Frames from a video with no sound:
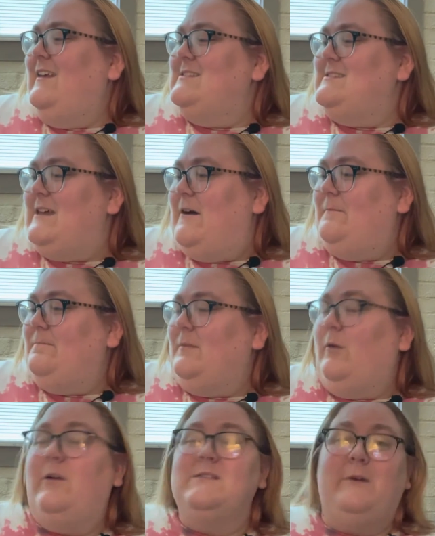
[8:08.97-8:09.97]
so,
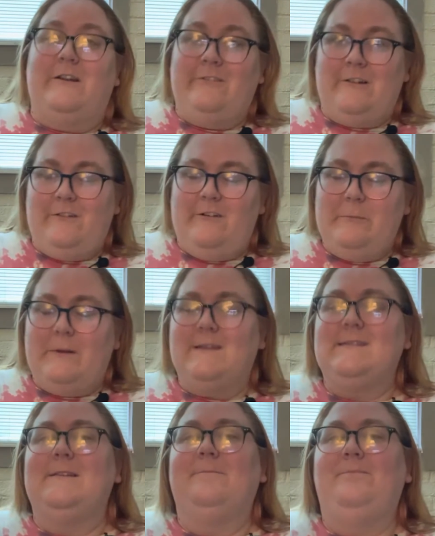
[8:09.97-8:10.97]
well, it's one of her favorite books.